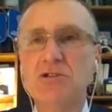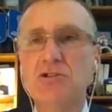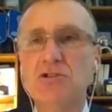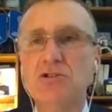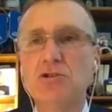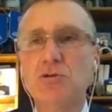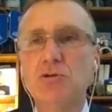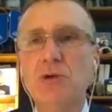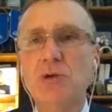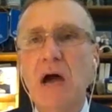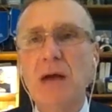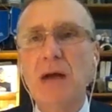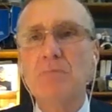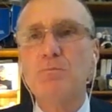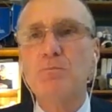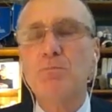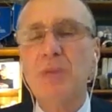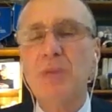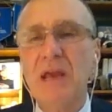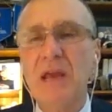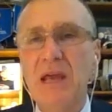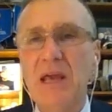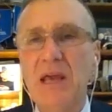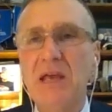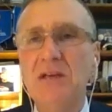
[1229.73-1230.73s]
do not
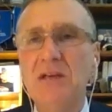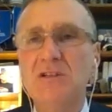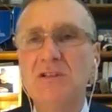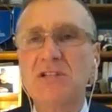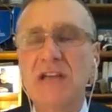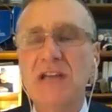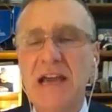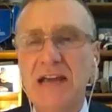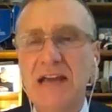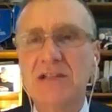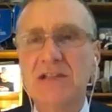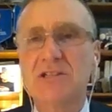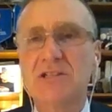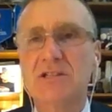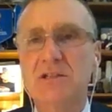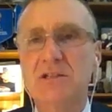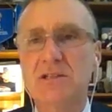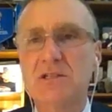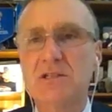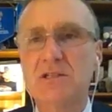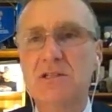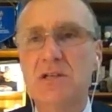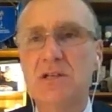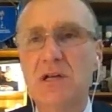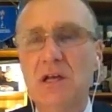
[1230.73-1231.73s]
pay
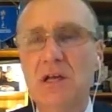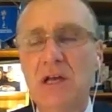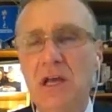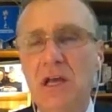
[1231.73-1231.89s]
taxes